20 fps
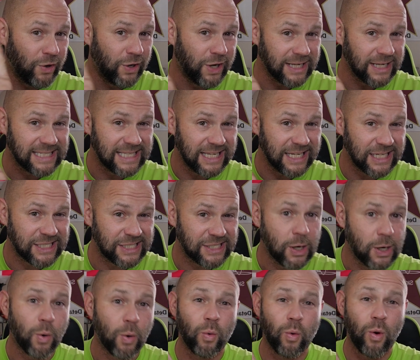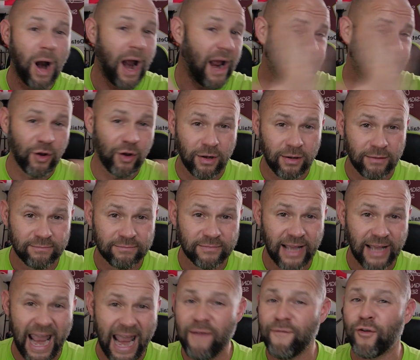does this rival
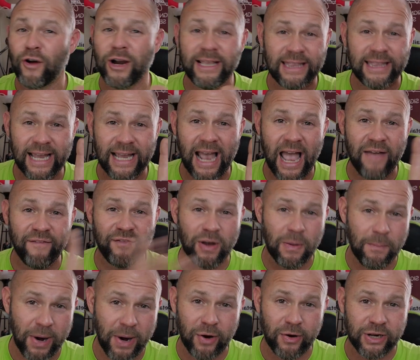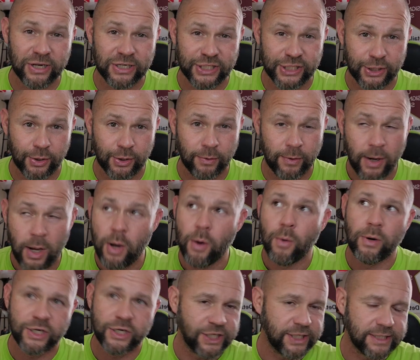everything I've compared it to,
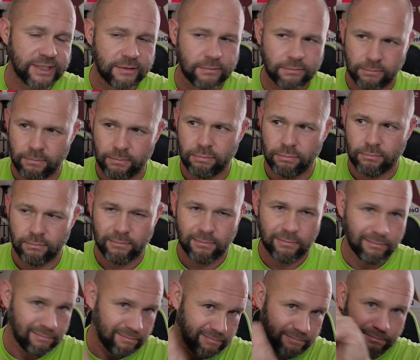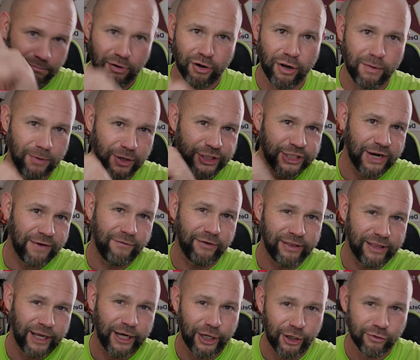which is pretty much
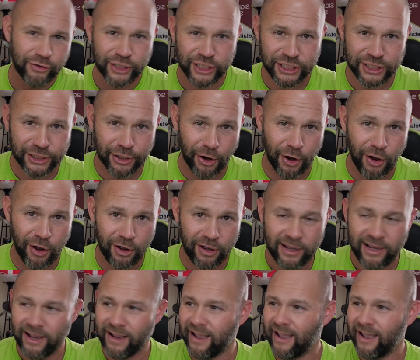everything you just saw,